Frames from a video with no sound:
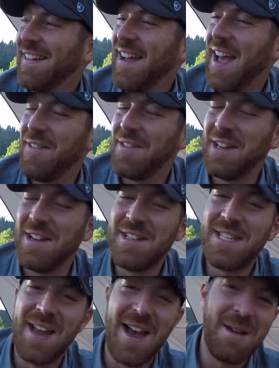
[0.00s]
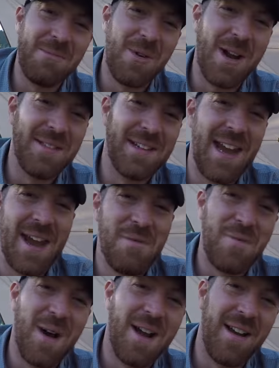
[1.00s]
I having a good time around the
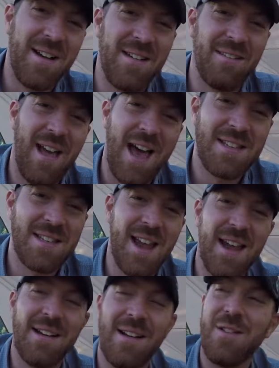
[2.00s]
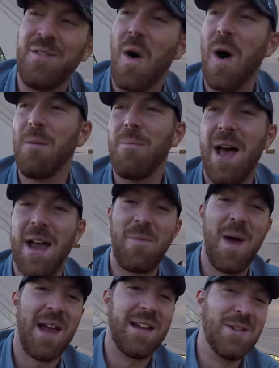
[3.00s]
campfire last night of our
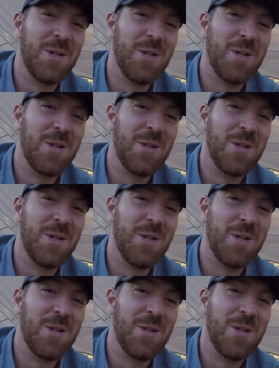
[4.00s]
backpacking